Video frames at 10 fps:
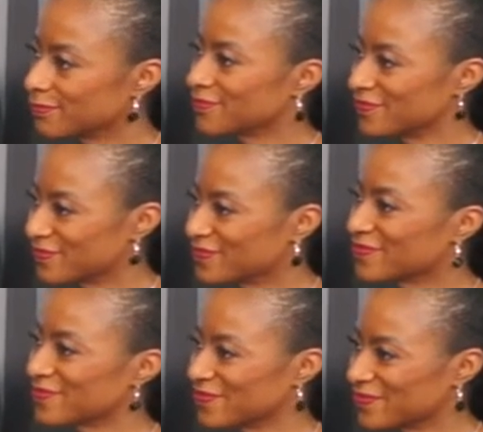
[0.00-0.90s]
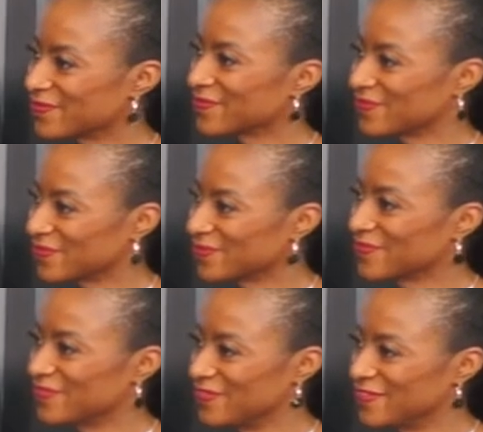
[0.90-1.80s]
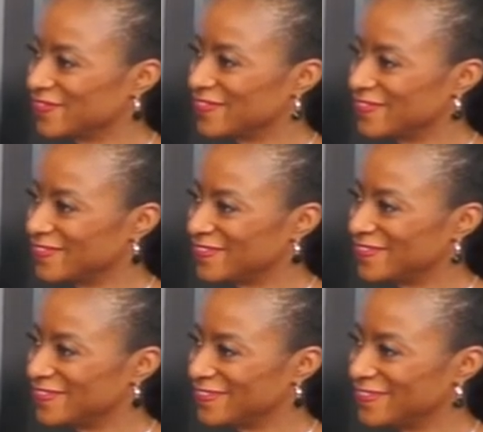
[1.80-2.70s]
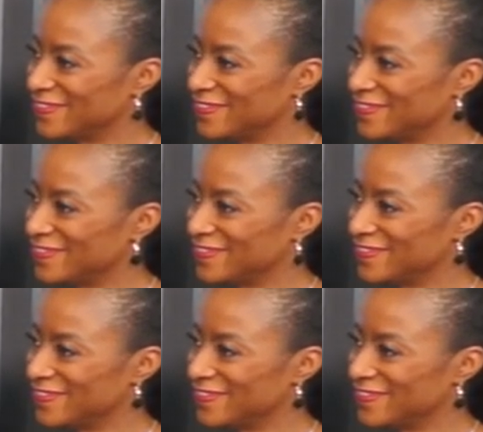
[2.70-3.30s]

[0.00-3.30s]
(silent)